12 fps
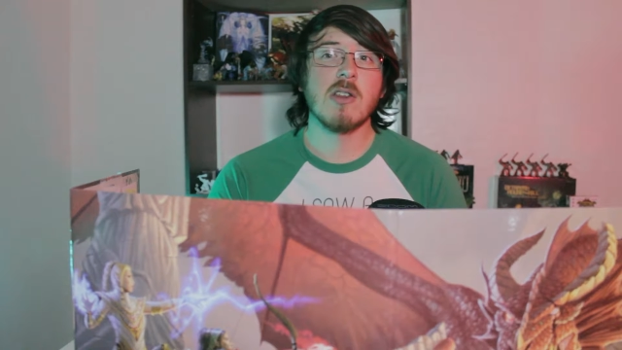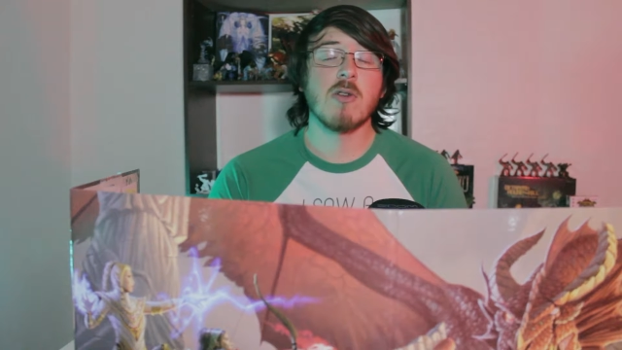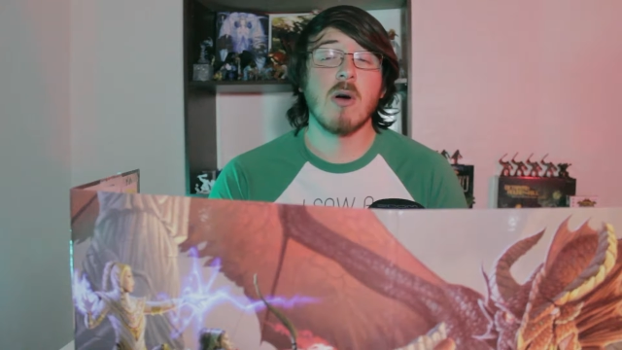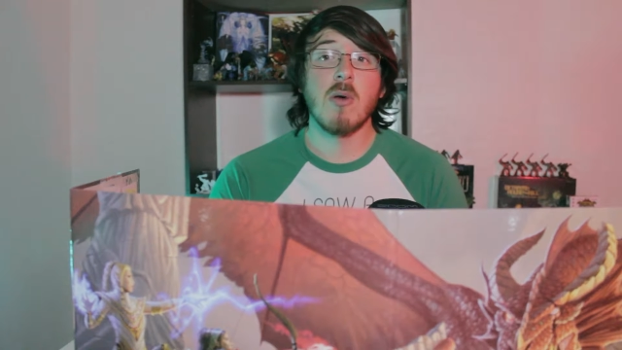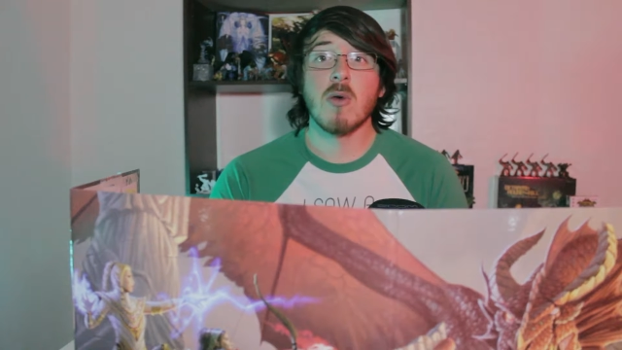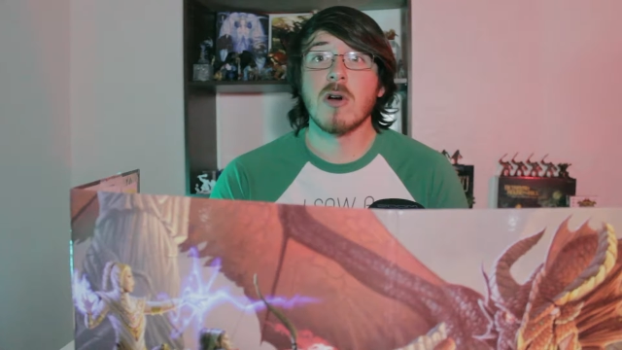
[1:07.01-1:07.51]

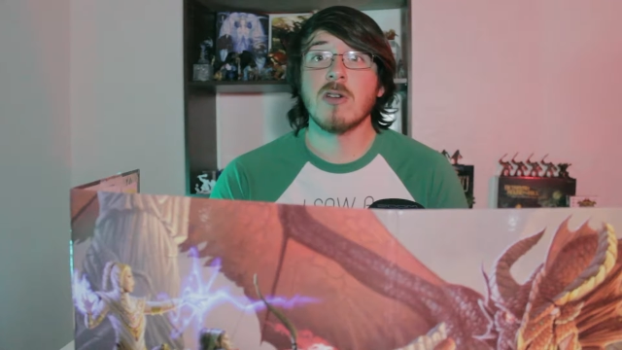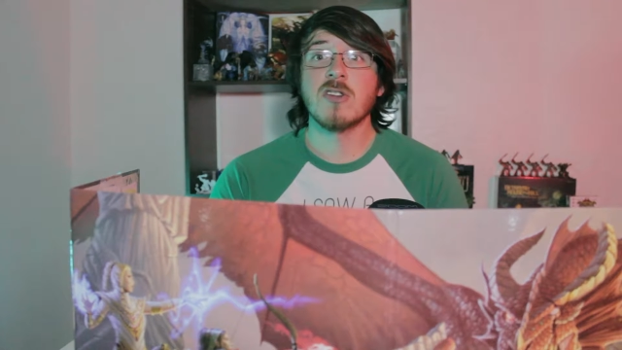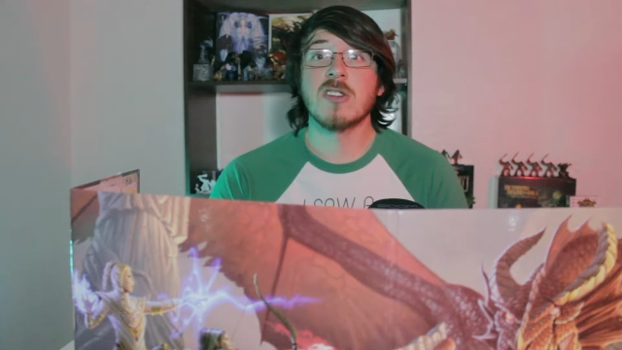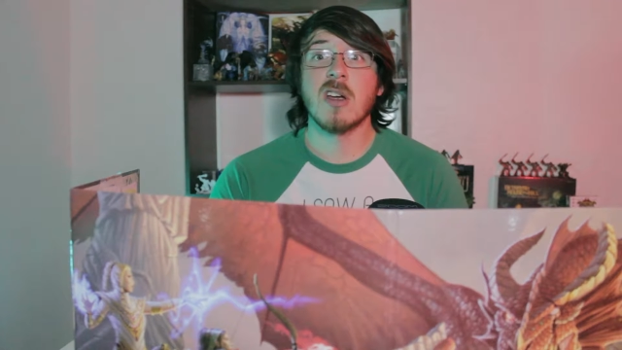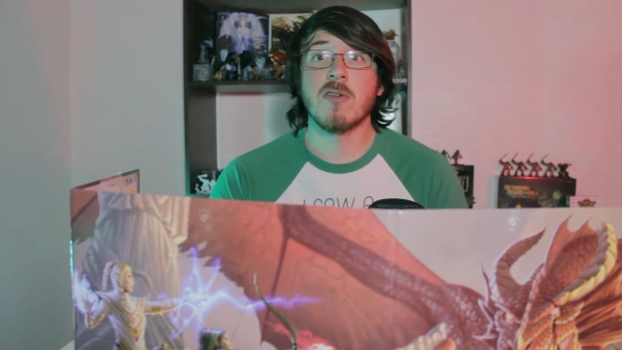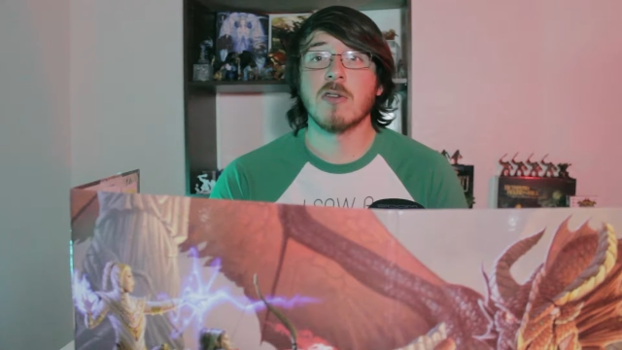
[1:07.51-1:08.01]
throw or
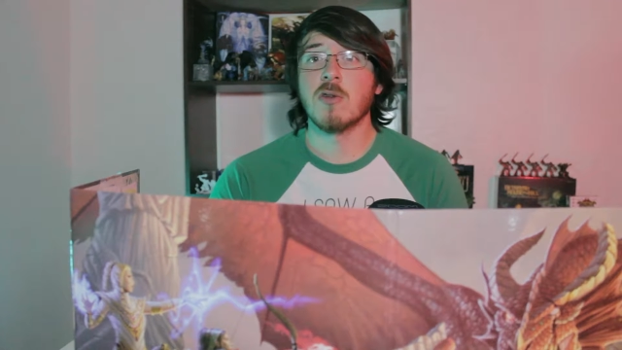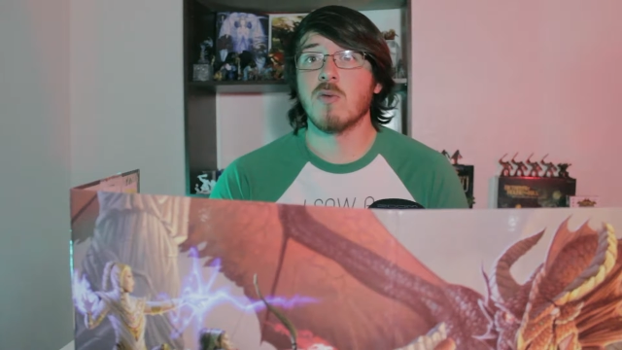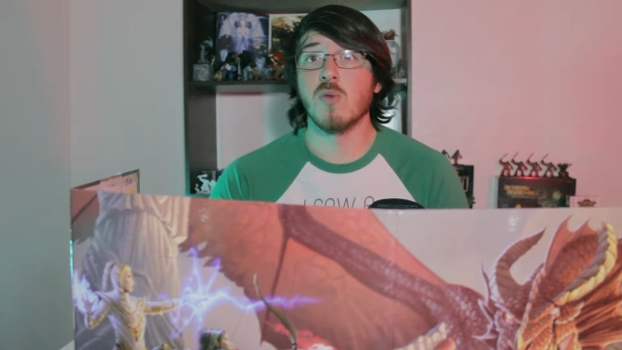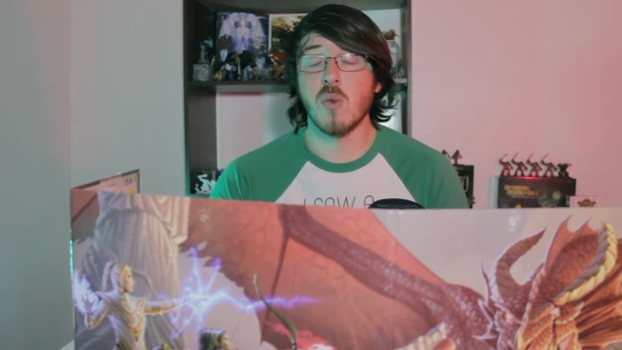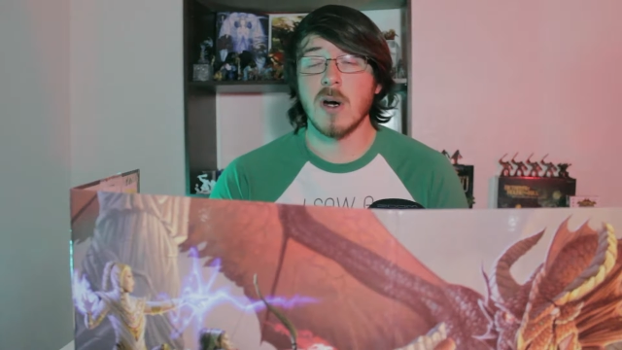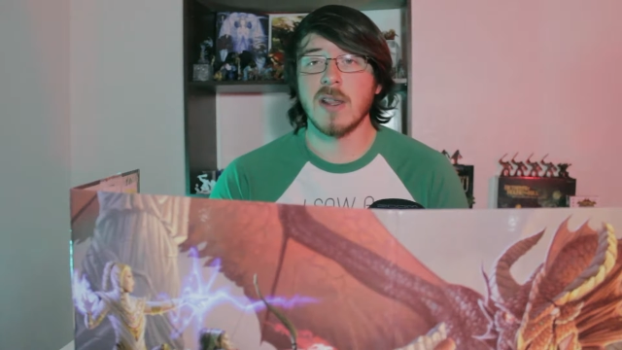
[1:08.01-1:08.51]
else suffer
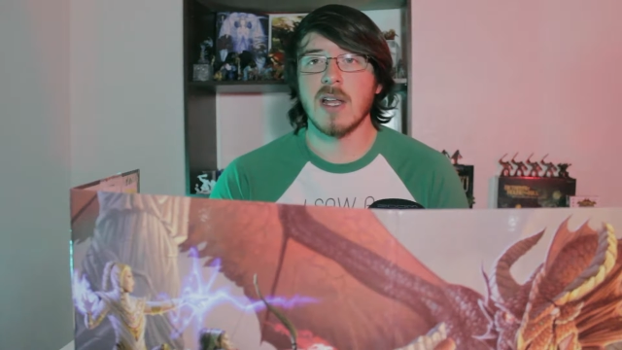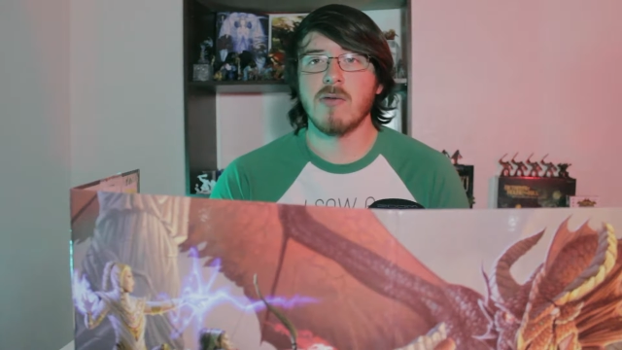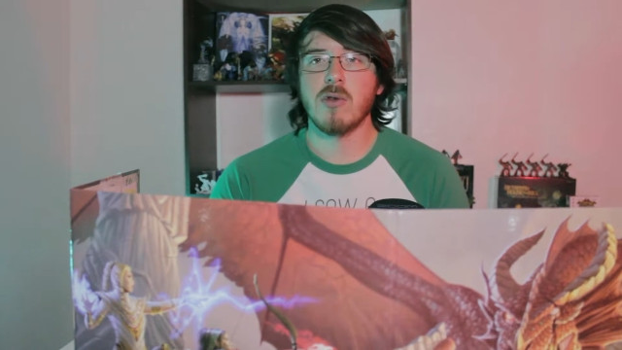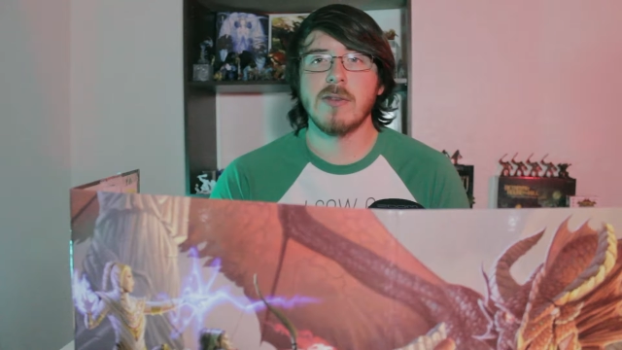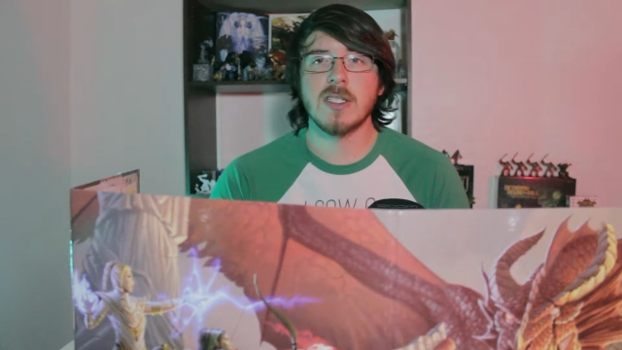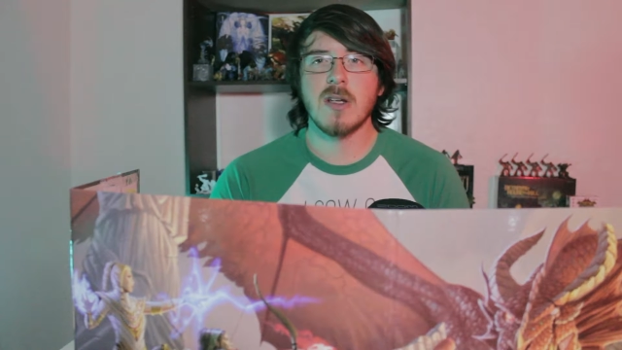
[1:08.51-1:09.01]
1
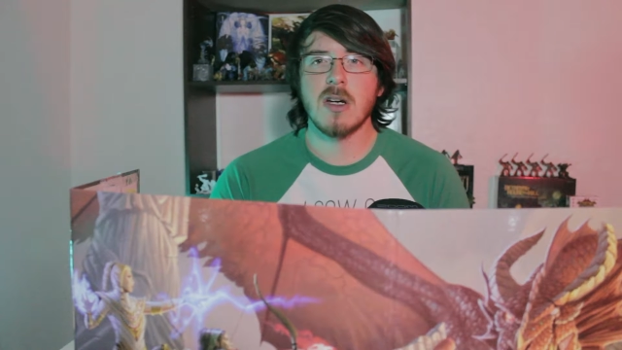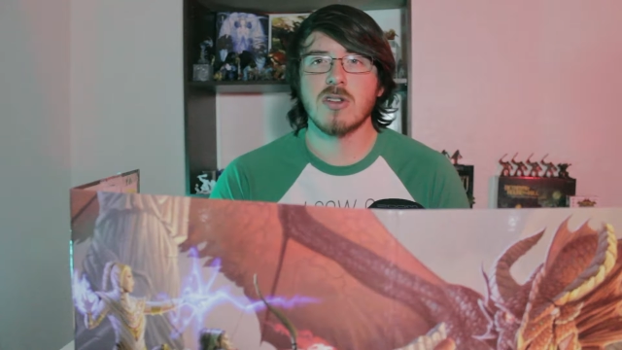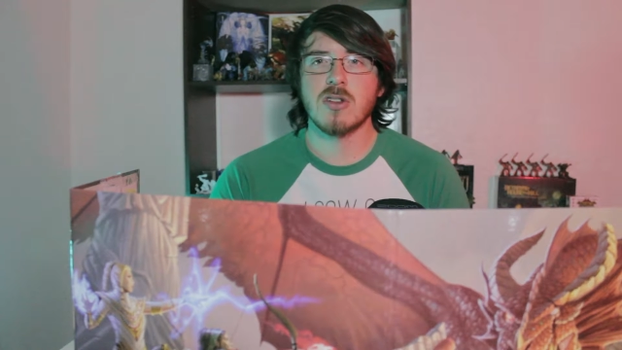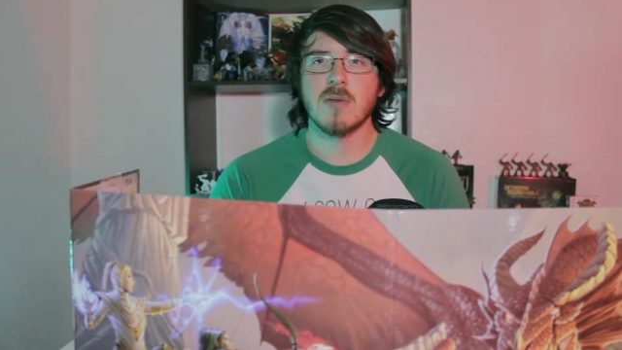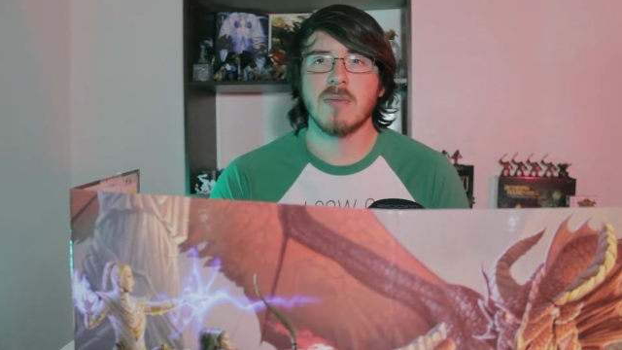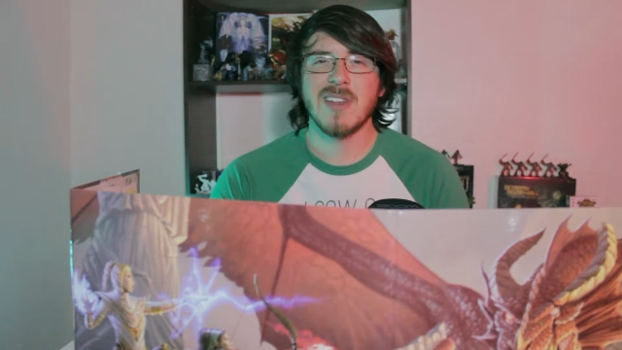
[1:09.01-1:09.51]
level of
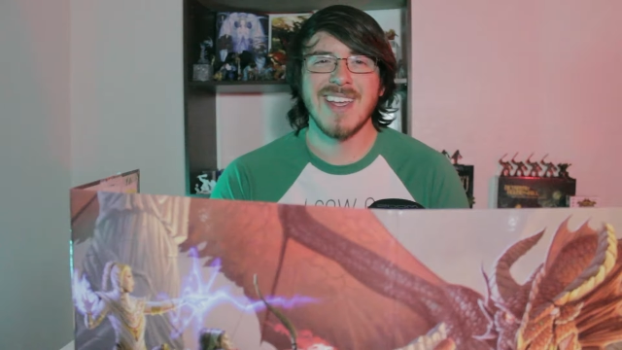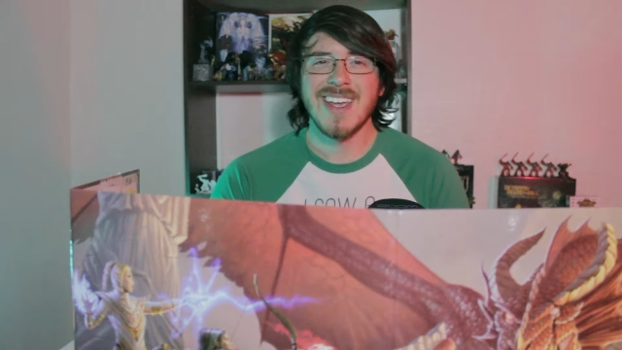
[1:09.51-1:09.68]
exhaustion.